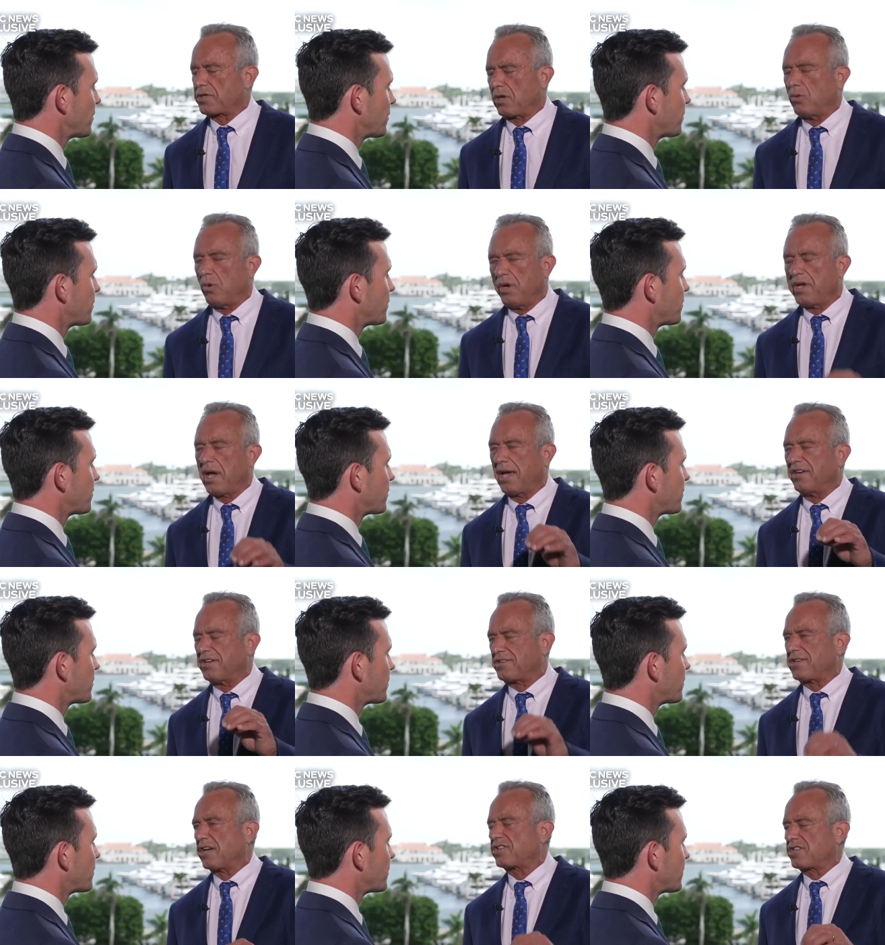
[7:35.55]
Speaker 1: So we had
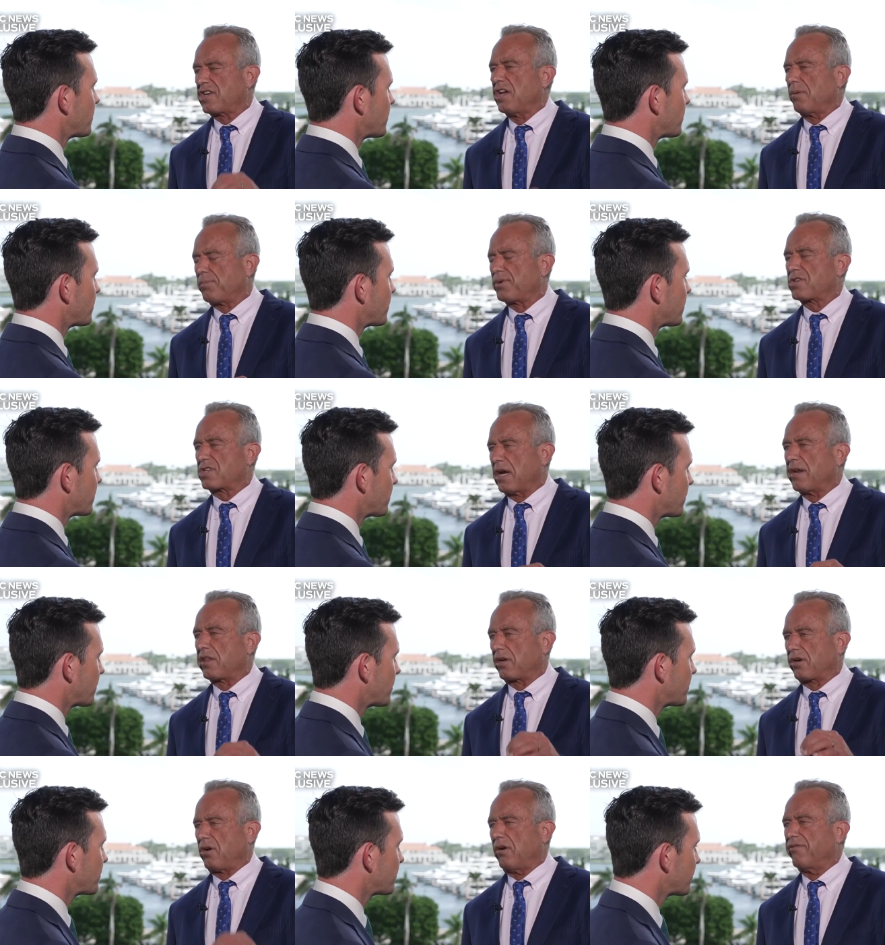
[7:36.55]
16%
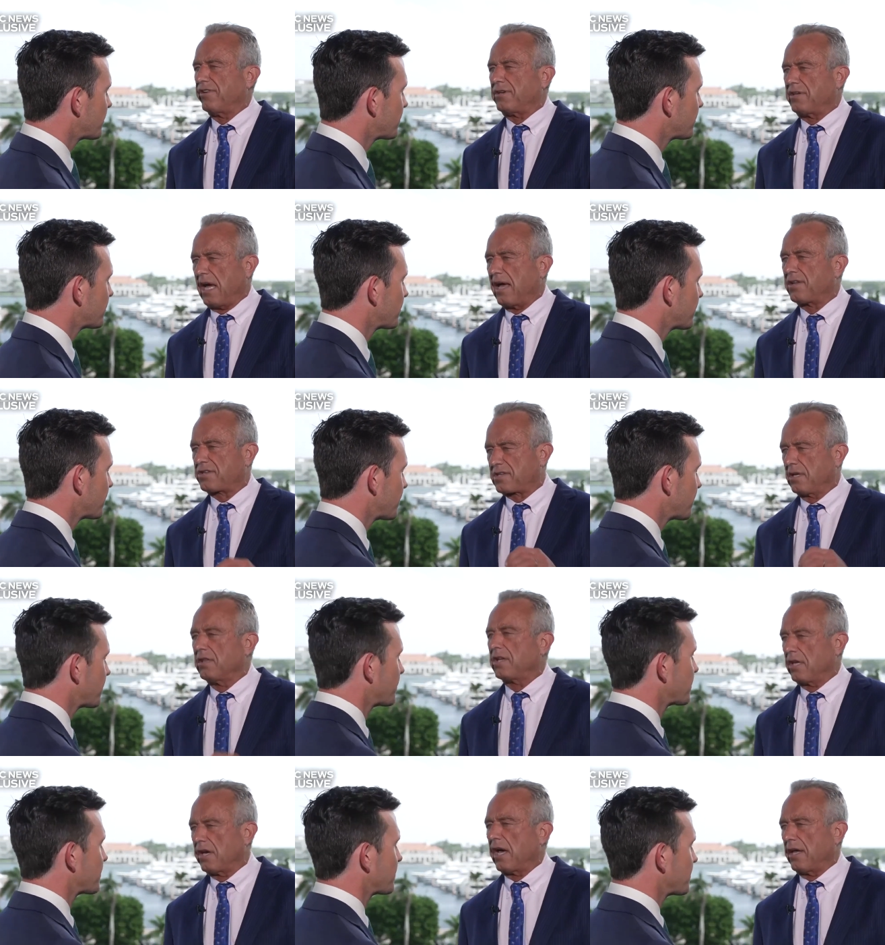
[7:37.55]
of the COVID deaths
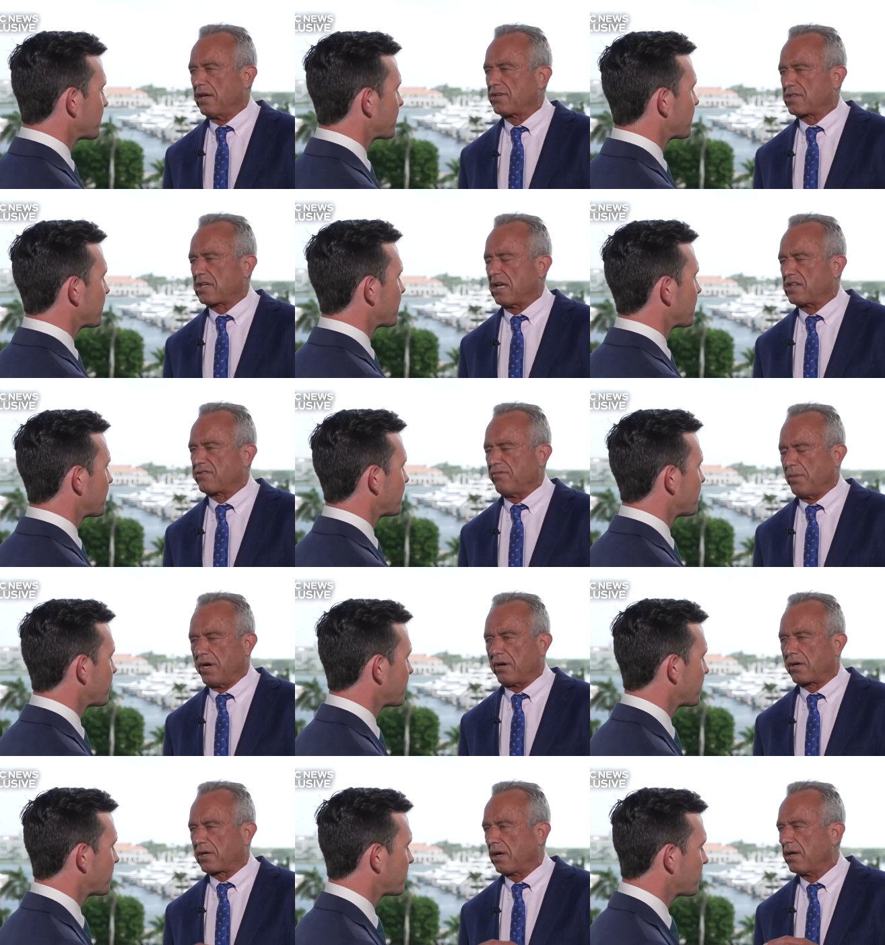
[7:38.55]
in the United States of
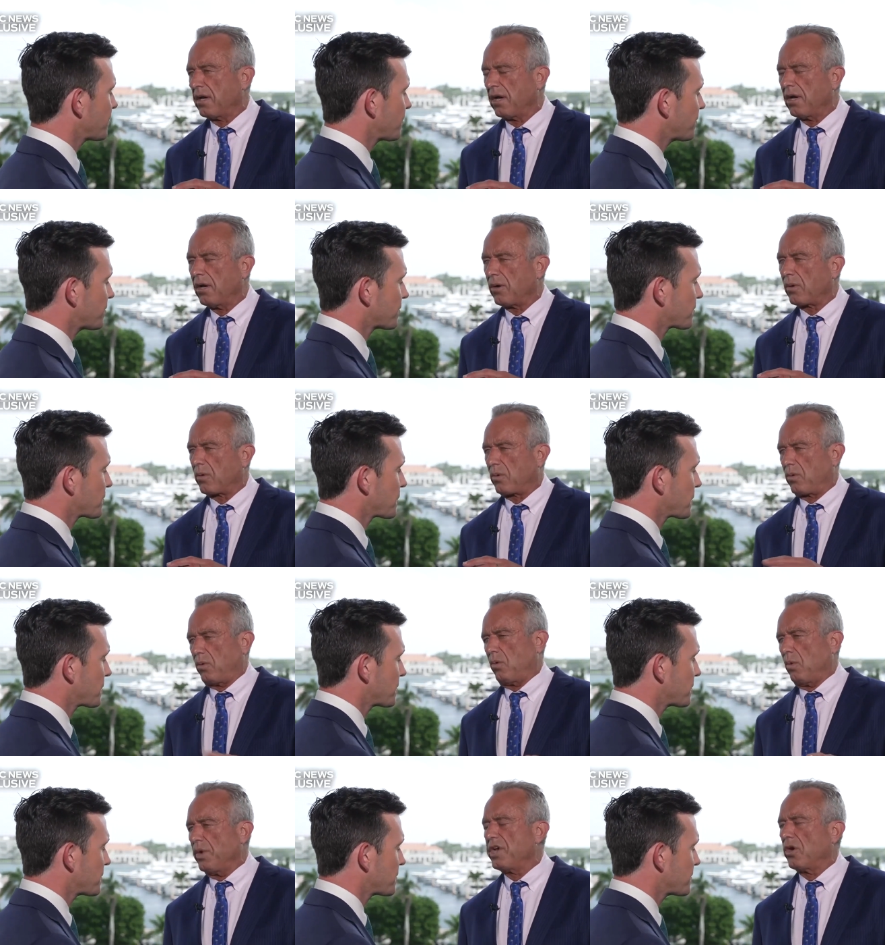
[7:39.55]
America
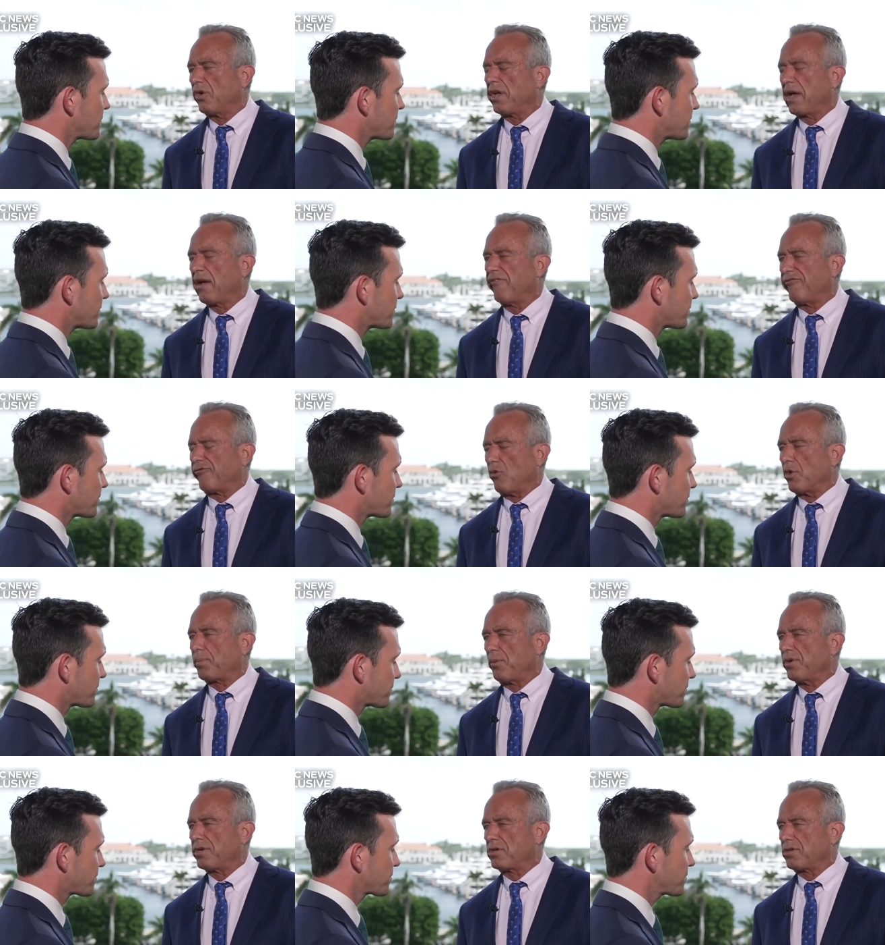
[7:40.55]
we only have
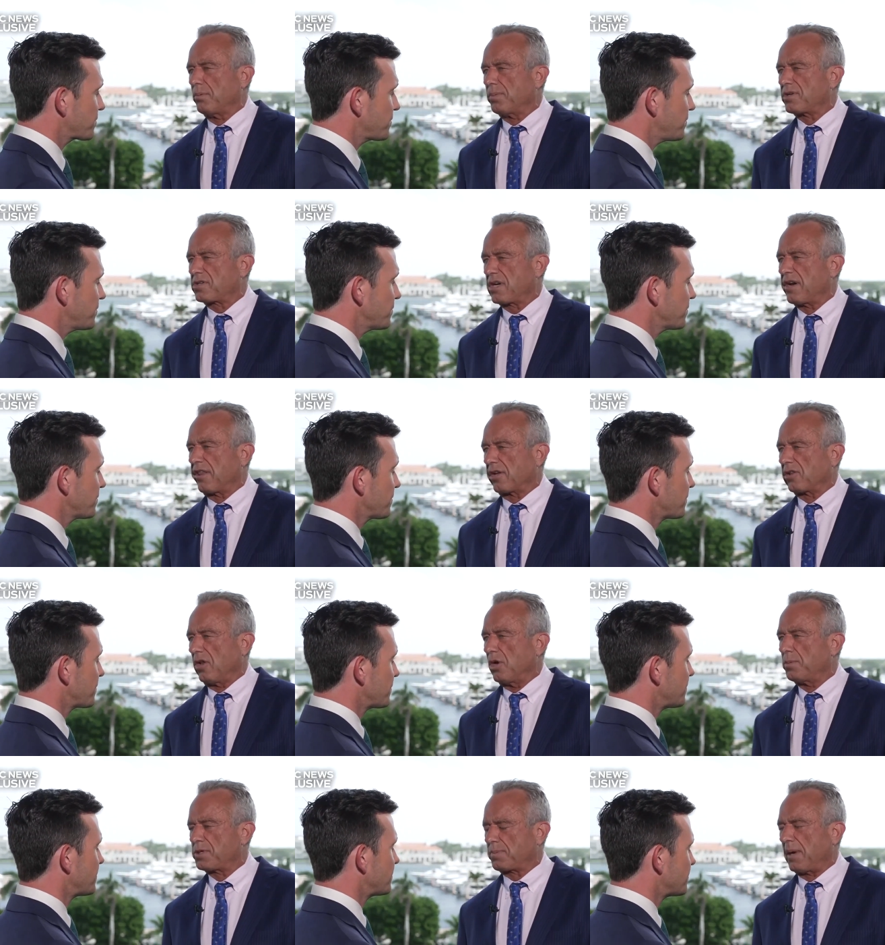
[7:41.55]
4.2% of the
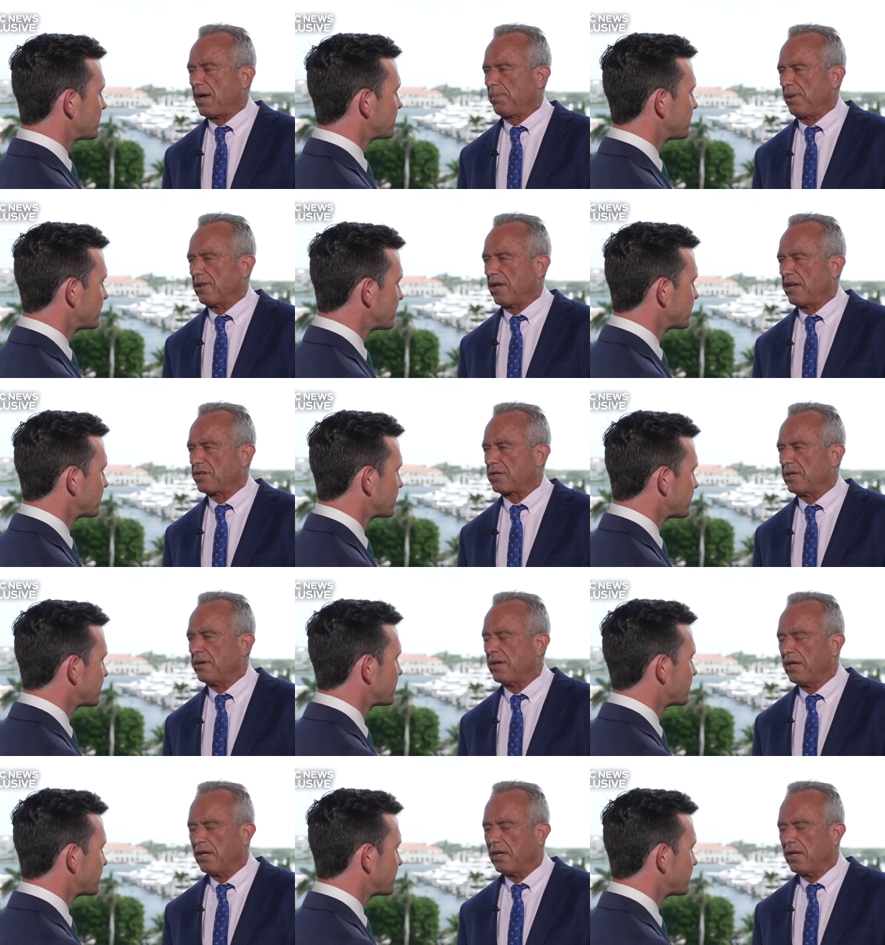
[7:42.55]
globe's population.